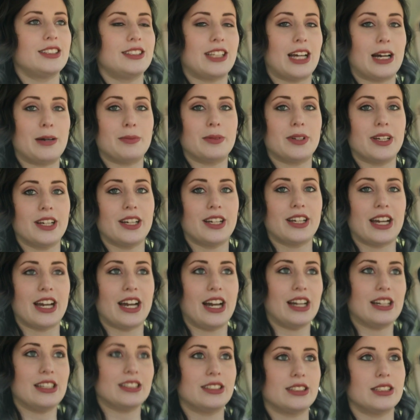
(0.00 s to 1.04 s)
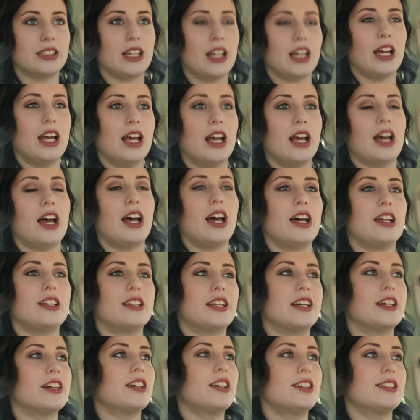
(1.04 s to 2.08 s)
Stopping at gas.
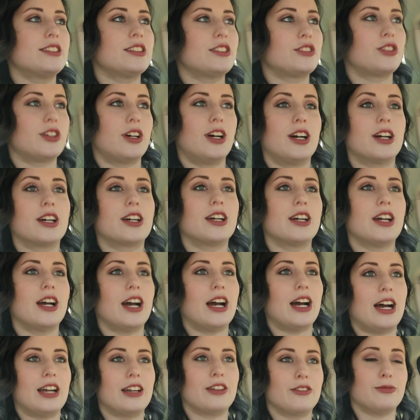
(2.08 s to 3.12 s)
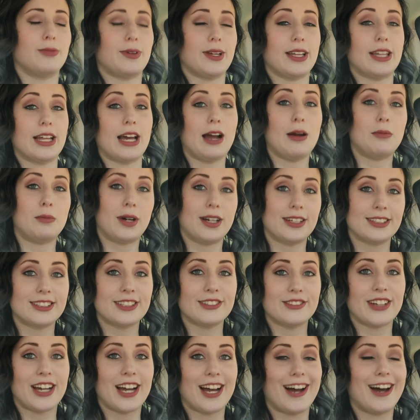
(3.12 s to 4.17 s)
There is a truck ahead of me that must
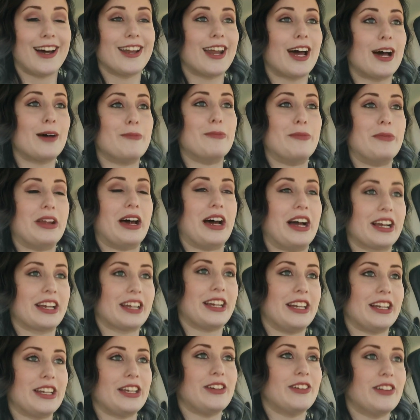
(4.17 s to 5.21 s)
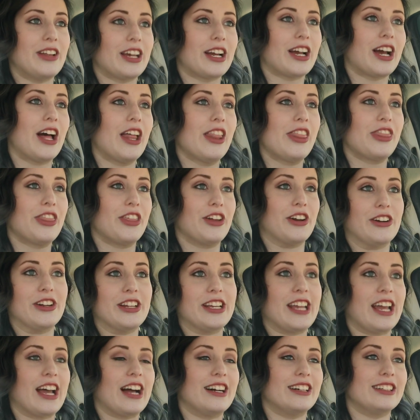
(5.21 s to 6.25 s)
have had, I'm not kidding you, like a
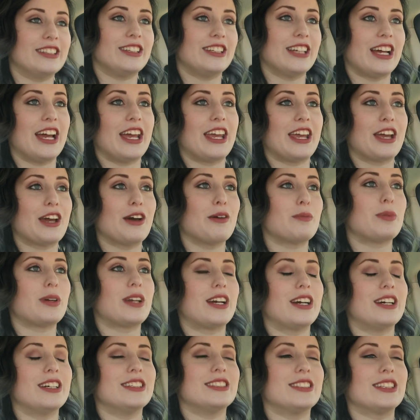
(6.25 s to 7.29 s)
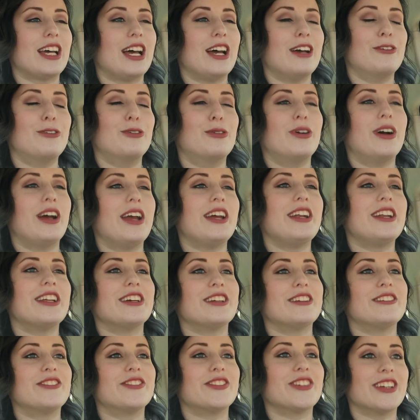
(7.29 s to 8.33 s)
30 gallon tank, because I
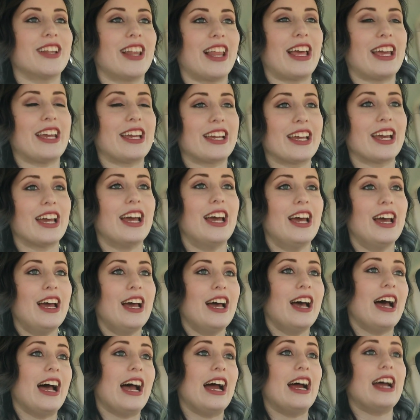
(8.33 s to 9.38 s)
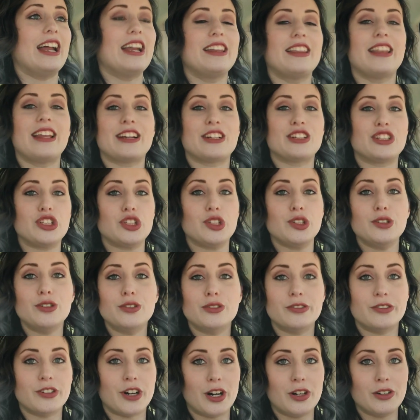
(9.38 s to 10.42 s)
waited for like, I had like
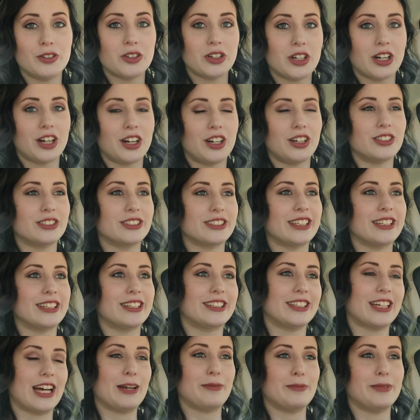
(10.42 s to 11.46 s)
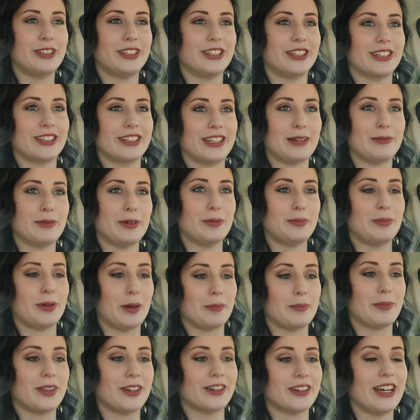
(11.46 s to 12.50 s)
2 phone calls in the time it took them to
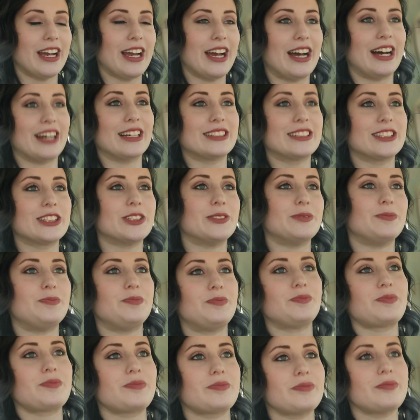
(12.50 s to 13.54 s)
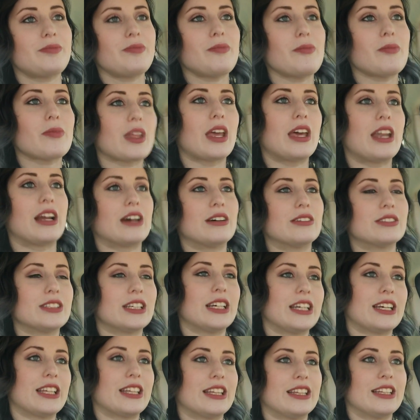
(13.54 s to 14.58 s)
pump their gas. And I was
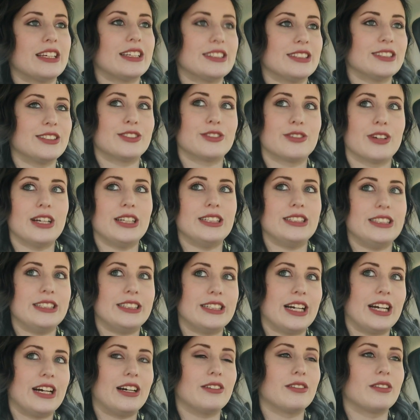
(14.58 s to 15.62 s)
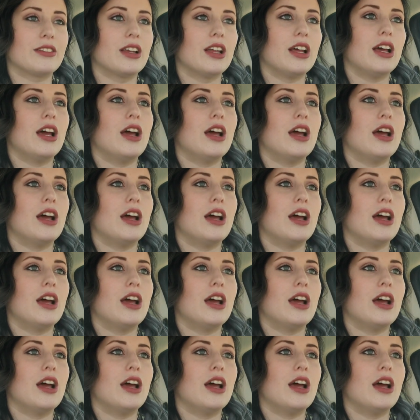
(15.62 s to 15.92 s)
like, this is crazy town.